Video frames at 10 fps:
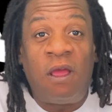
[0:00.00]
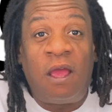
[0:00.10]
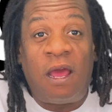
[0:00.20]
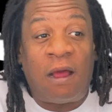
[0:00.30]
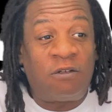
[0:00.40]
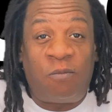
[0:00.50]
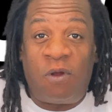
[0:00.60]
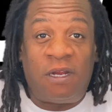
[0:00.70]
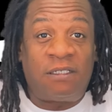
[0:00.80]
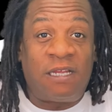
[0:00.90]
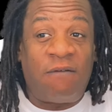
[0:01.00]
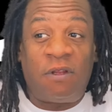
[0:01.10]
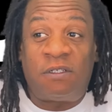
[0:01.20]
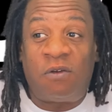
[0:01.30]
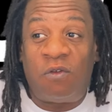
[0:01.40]
and I was born in the
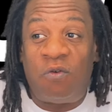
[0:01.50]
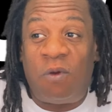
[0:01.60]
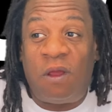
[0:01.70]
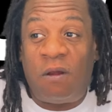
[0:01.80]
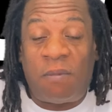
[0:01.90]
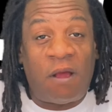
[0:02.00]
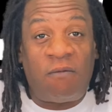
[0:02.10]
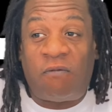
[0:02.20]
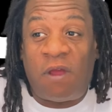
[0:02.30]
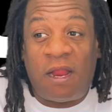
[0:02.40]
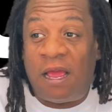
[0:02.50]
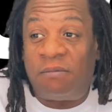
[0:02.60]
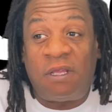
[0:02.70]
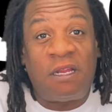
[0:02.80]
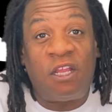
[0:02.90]
70s, so you hear about Fred Hampton